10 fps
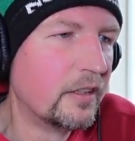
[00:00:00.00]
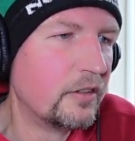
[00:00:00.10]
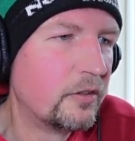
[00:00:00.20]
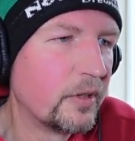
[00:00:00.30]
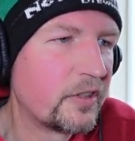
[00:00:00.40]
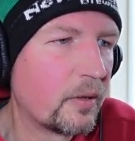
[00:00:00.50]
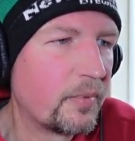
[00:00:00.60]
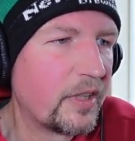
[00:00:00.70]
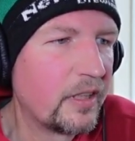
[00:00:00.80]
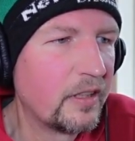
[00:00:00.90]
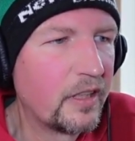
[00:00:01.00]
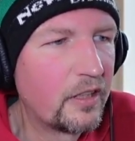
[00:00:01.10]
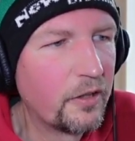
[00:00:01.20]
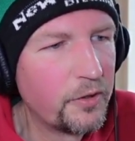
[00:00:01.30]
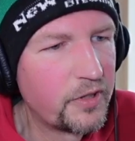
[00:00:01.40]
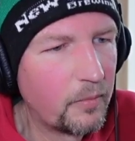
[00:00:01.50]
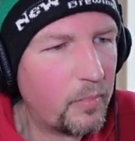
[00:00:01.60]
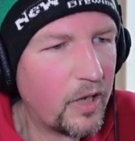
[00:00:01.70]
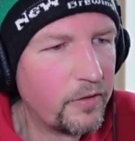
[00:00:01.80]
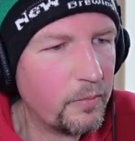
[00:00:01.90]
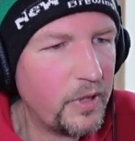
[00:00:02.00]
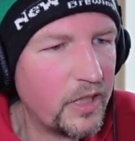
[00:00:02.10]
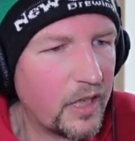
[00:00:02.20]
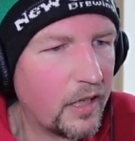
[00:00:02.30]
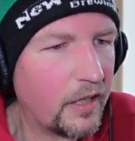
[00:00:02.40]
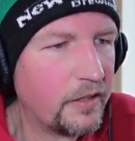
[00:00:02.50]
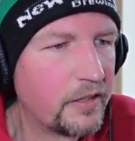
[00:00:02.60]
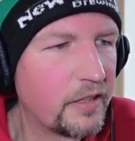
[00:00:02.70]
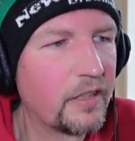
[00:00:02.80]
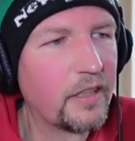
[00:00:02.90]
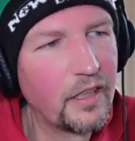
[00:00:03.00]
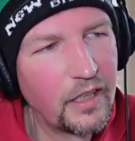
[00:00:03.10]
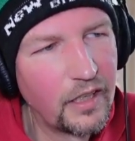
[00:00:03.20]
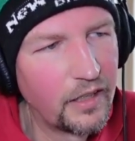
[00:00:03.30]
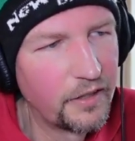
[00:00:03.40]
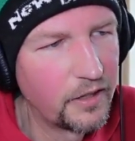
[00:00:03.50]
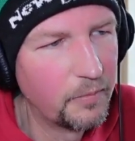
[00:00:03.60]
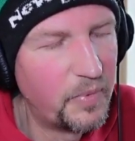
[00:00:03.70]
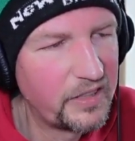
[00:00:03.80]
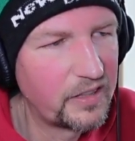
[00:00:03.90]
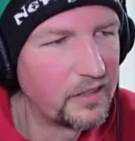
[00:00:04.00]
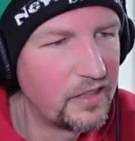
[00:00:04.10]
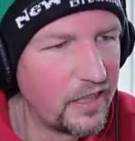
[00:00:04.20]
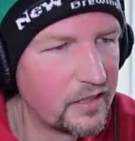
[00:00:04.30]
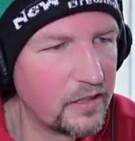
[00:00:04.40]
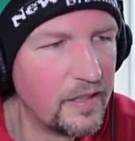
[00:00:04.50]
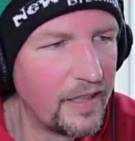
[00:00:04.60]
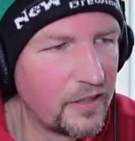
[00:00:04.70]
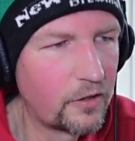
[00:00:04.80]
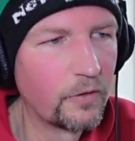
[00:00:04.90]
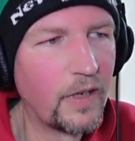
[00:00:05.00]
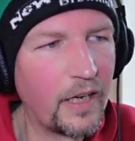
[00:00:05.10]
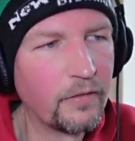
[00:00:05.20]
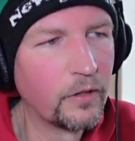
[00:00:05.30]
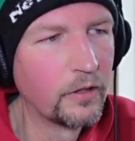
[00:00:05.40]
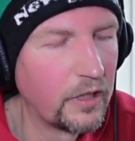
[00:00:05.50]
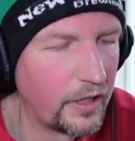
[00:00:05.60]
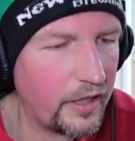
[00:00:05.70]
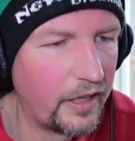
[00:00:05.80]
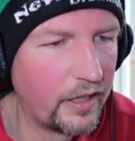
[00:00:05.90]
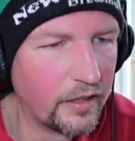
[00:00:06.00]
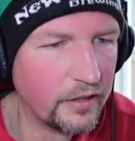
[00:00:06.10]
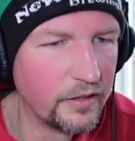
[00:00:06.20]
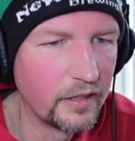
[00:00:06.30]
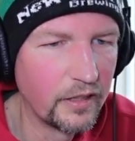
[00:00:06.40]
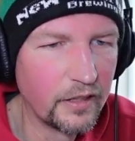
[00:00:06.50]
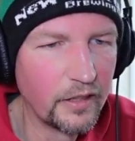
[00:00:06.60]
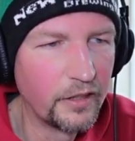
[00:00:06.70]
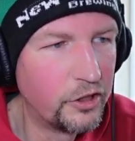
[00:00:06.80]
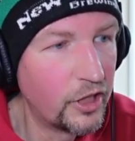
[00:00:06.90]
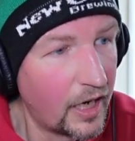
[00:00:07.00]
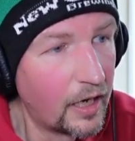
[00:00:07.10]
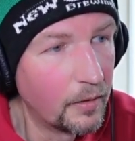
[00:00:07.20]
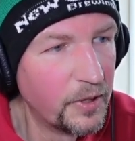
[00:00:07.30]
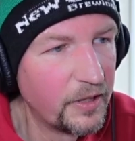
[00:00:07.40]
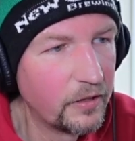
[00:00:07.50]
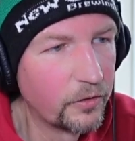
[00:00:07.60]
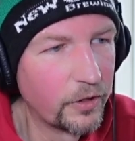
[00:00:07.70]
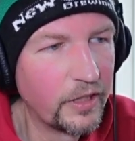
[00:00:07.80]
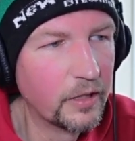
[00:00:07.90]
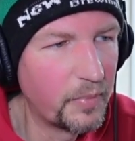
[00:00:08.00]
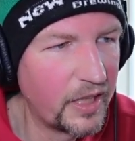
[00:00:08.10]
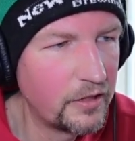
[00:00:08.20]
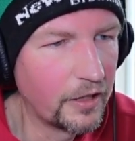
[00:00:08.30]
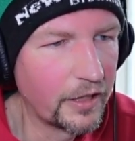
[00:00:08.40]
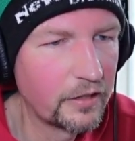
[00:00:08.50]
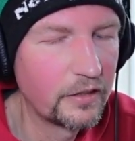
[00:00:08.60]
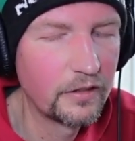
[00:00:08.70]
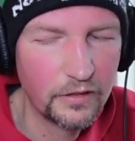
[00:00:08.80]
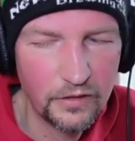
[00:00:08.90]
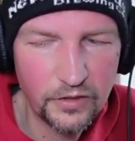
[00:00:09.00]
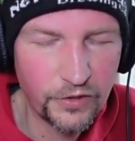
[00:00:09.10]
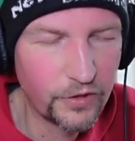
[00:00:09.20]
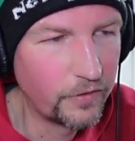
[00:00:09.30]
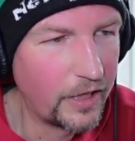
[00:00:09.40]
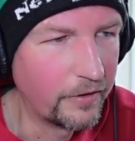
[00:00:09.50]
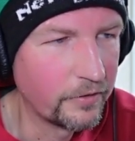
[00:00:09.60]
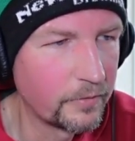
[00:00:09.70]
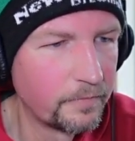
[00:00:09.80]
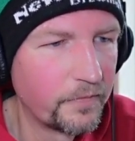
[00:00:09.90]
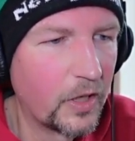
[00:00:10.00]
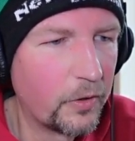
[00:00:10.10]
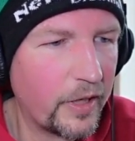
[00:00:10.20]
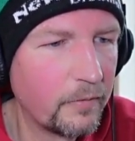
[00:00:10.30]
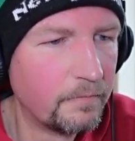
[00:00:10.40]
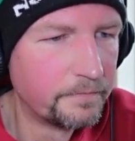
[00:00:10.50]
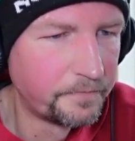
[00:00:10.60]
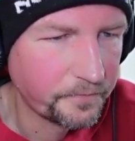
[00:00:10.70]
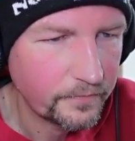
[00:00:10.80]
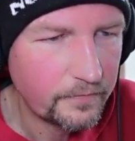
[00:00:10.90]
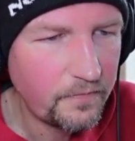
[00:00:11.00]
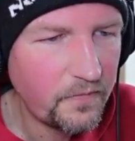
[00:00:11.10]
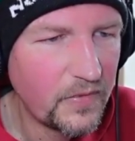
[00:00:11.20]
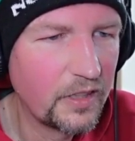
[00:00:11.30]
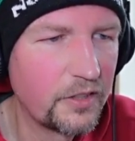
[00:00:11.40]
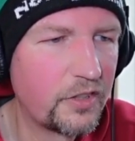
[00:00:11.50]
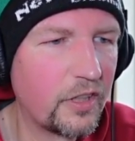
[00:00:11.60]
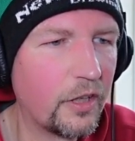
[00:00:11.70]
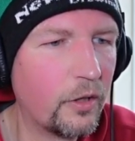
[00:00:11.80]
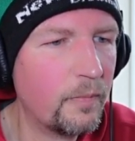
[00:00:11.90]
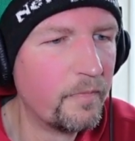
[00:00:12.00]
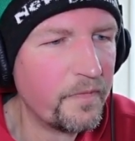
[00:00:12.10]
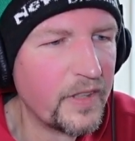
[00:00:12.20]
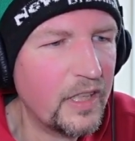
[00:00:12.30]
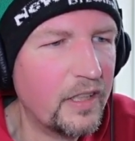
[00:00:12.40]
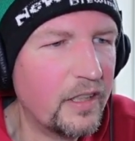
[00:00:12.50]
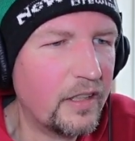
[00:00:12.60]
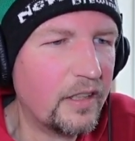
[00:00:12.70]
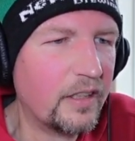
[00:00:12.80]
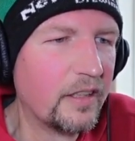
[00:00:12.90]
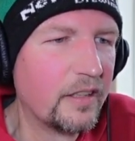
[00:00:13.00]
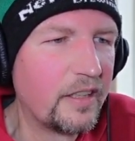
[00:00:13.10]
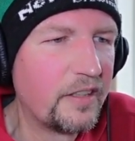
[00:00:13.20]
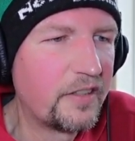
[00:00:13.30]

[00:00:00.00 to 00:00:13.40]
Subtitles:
doing something that goes above and beyond the basic day to day survival and a job in order to get a paycheck to survive. Okay. So they say